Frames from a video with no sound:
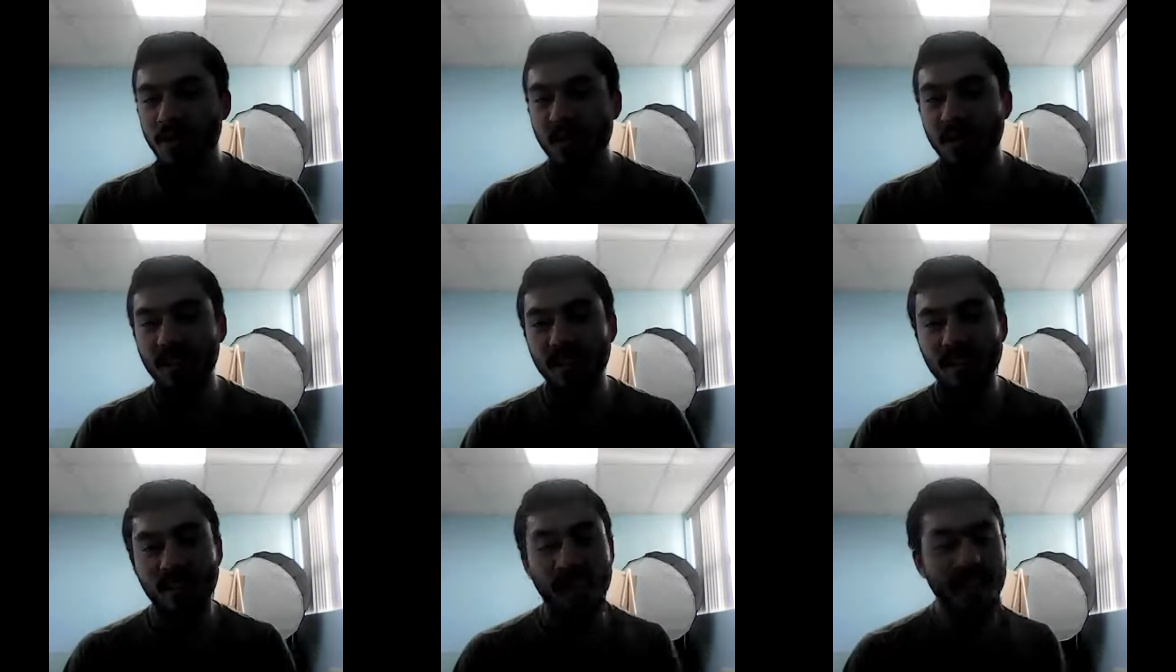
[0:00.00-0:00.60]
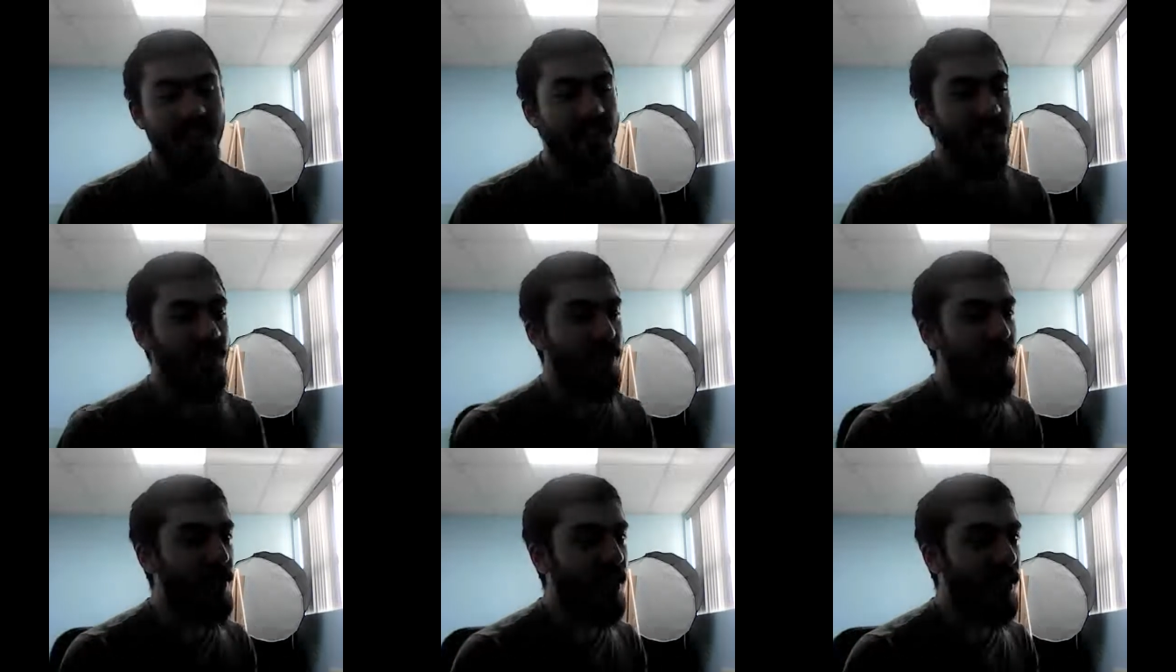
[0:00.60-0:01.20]
took Anas
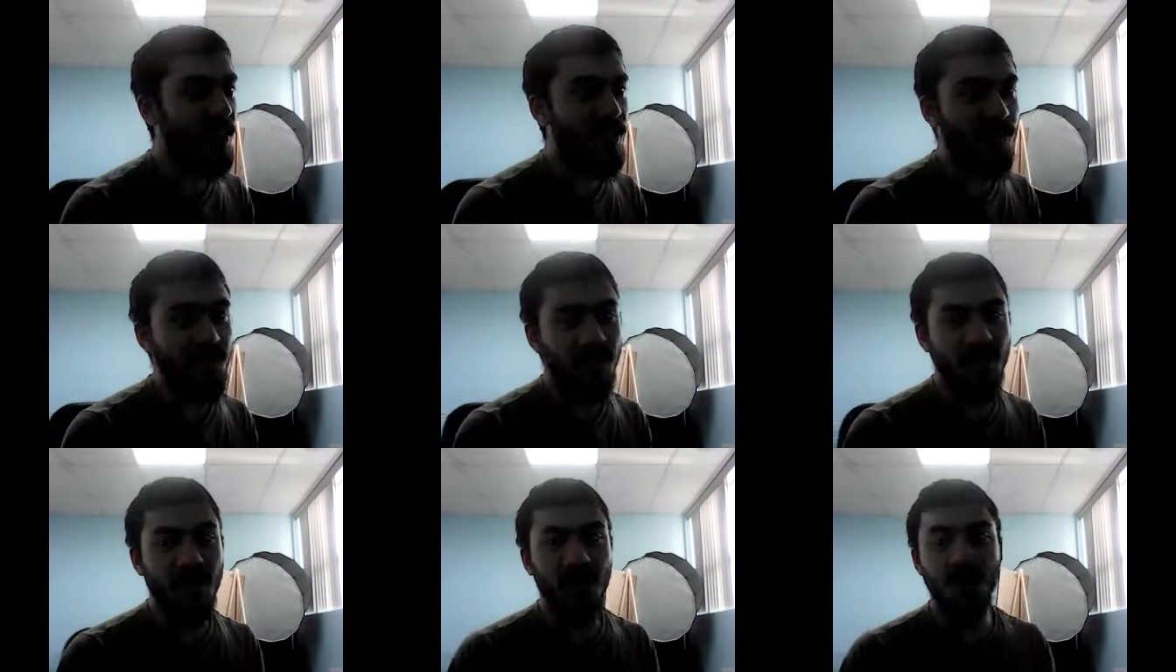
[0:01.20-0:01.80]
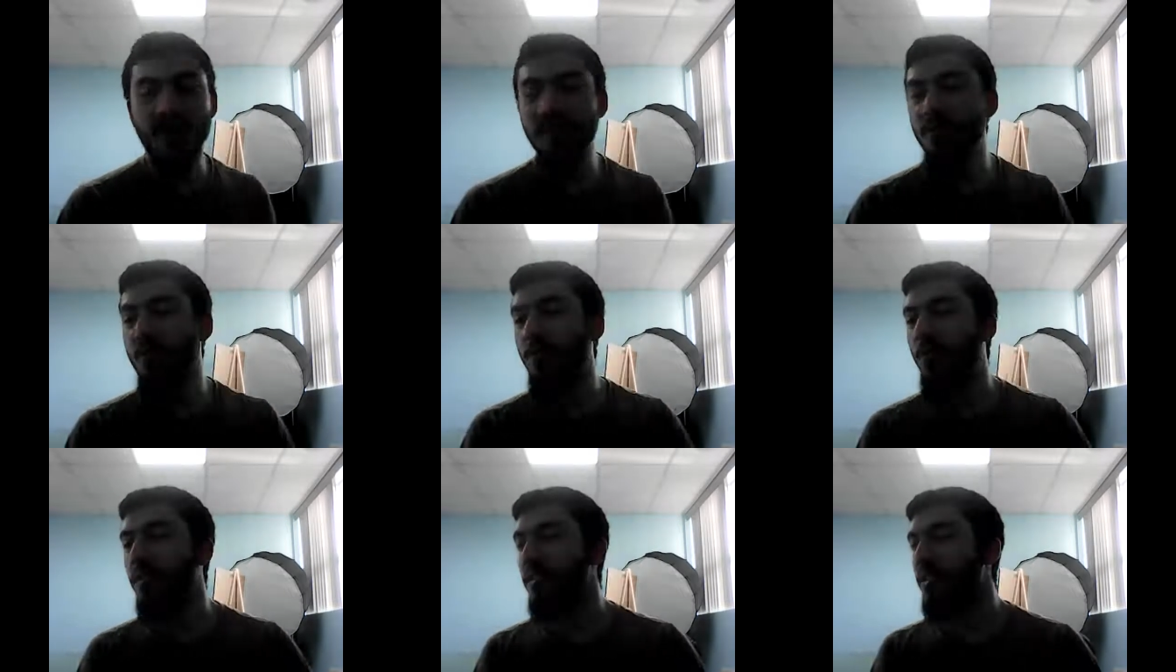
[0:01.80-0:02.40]
ibn Malik radiallahu
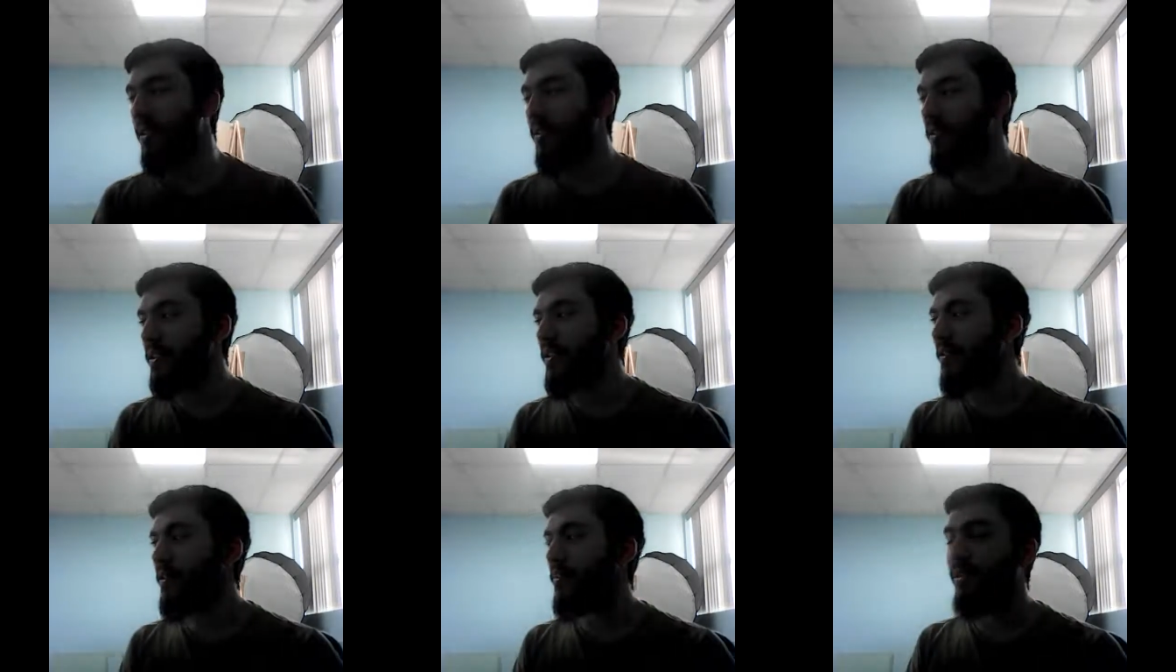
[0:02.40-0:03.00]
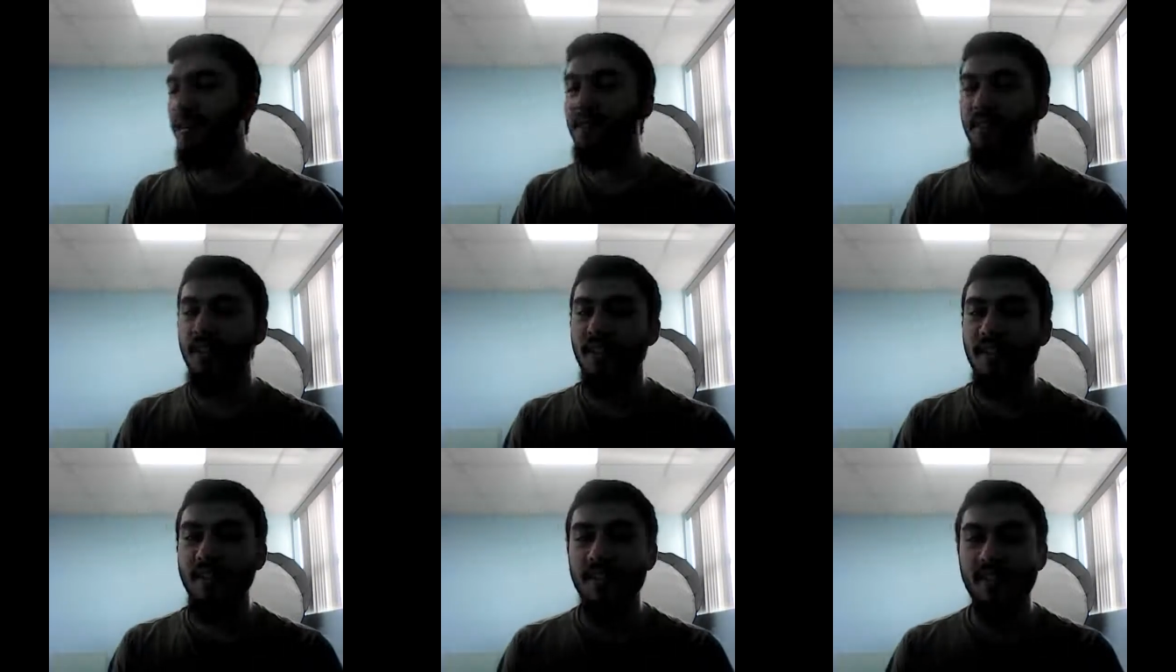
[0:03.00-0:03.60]
anhu, the servant of the
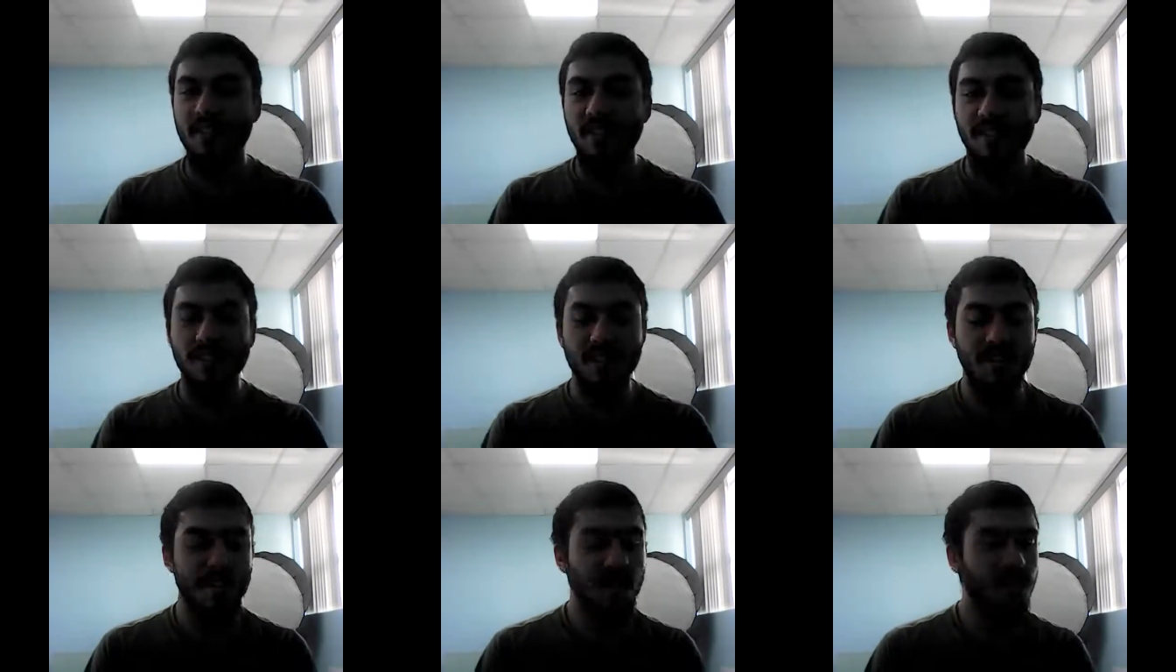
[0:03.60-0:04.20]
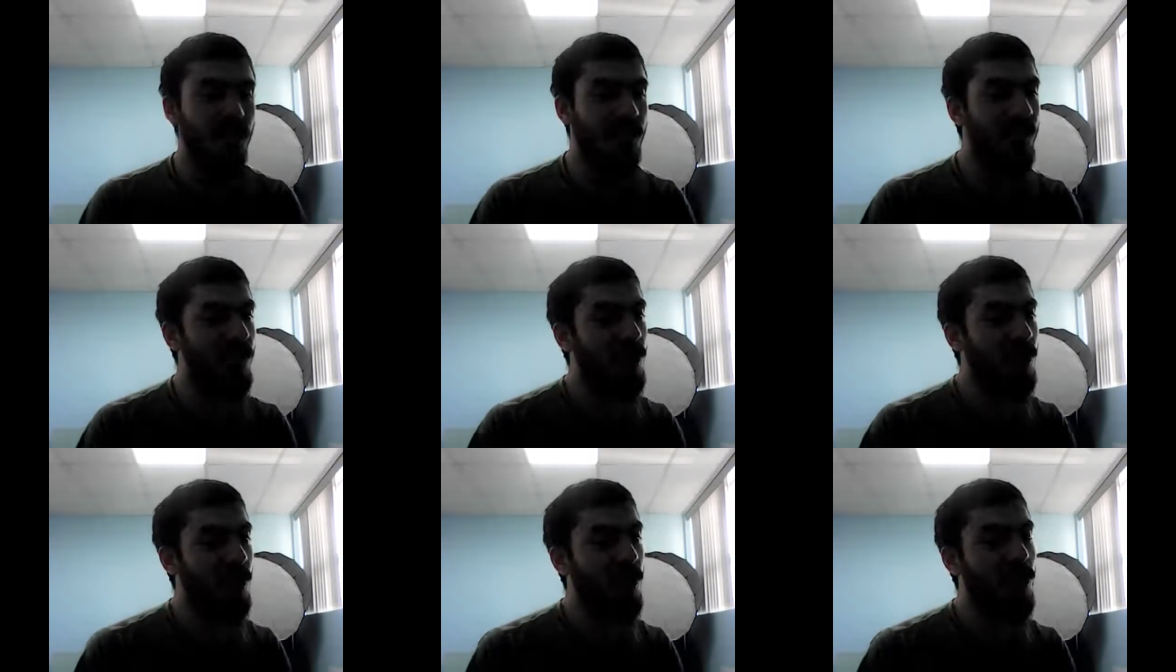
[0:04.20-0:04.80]
Prophet, the scholar
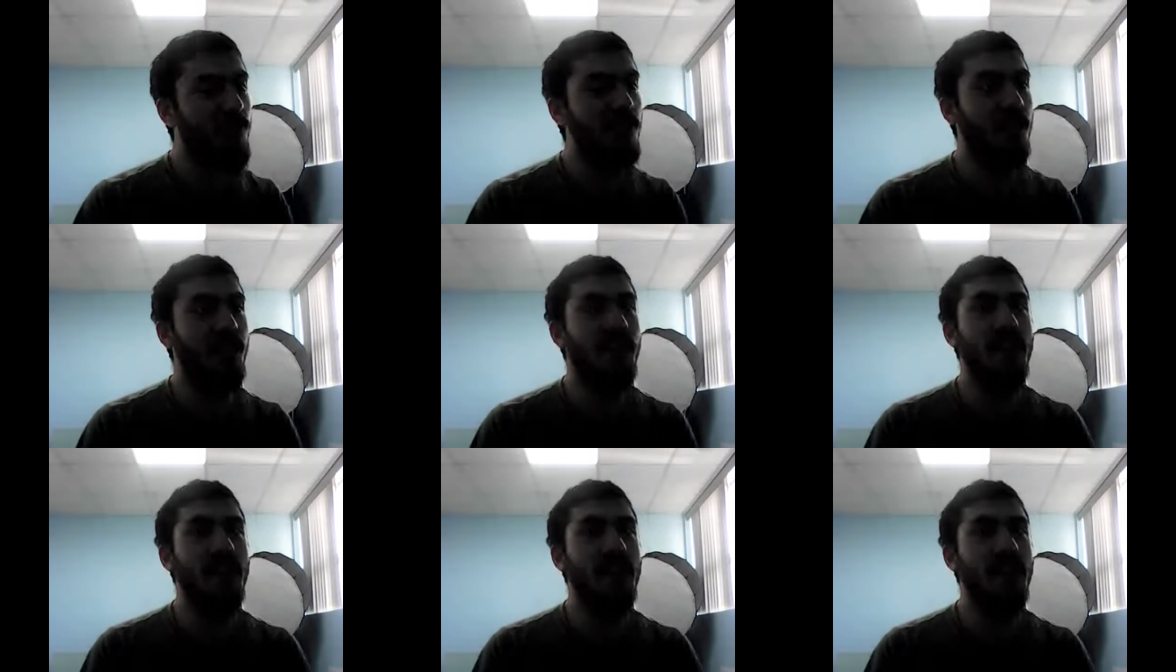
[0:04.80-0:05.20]
of our ummah.